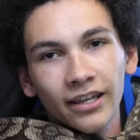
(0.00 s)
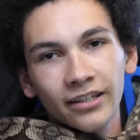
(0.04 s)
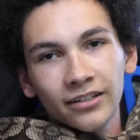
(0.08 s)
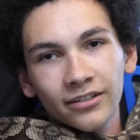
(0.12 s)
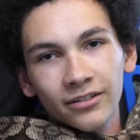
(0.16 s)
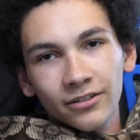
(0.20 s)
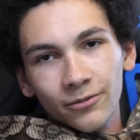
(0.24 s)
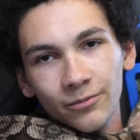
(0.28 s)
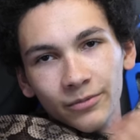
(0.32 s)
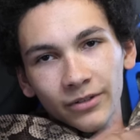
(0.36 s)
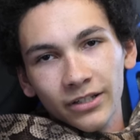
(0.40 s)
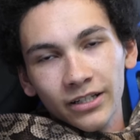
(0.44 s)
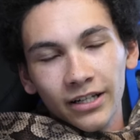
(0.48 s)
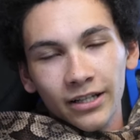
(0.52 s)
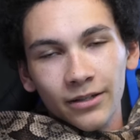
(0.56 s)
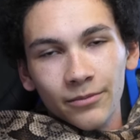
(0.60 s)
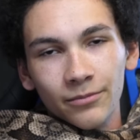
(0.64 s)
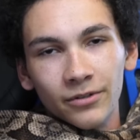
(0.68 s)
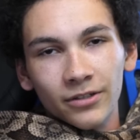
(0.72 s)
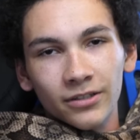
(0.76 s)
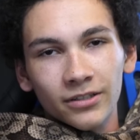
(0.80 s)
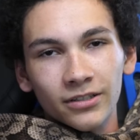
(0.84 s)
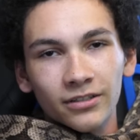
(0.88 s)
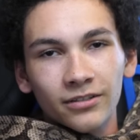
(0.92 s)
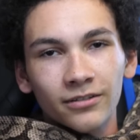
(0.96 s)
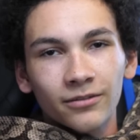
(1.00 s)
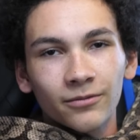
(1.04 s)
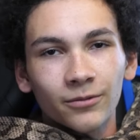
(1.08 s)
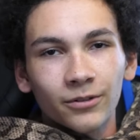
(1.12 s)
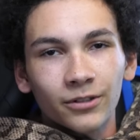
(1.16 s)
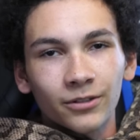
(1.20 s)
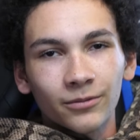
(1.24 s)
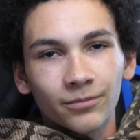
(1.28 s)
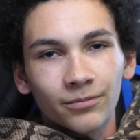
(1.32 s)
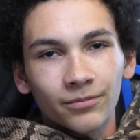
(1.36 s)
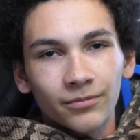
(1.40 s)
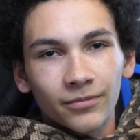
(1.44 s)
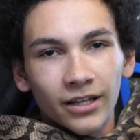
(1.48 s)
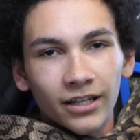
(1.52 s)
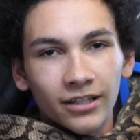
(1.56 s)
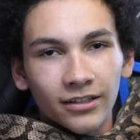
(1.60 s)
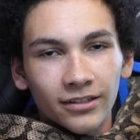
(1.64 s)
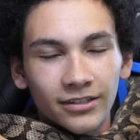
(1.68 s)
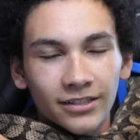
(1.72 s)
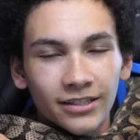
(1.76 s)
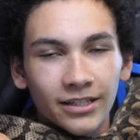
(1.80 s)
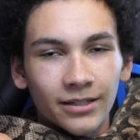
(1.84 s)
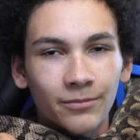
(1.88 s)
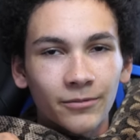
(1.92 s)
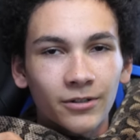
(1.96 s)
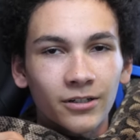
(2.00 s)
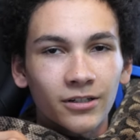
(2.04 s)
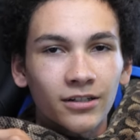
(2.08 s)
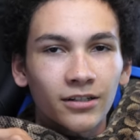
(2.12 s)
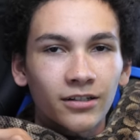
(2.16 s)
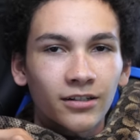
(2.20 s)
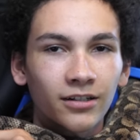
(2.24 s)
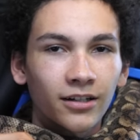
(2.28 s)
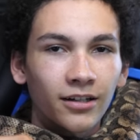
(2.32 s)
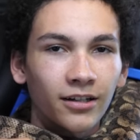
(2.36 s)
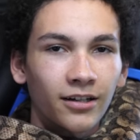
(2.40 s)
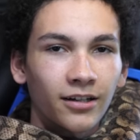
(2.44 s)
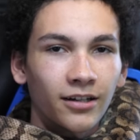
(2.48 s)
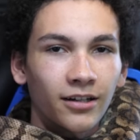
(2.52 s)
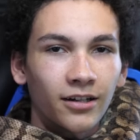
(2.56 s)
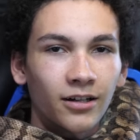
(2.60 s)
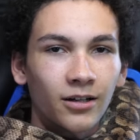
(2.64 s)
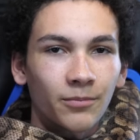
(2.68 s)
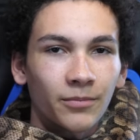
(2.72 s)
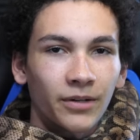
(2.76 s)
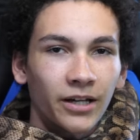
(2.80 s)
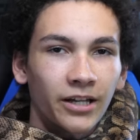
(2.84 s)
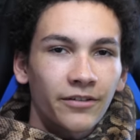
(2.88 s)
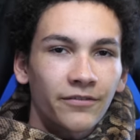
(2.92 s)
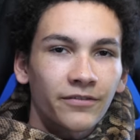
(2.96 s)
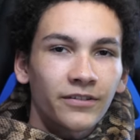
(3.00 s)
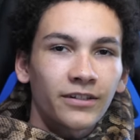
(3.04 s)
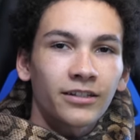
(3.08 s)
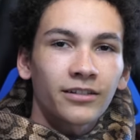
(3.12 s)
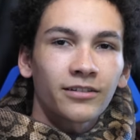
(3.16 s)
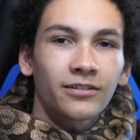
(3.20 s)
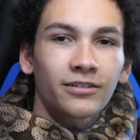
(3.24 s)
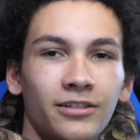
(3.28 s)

And we named her, well, Alice named her um, Ivy.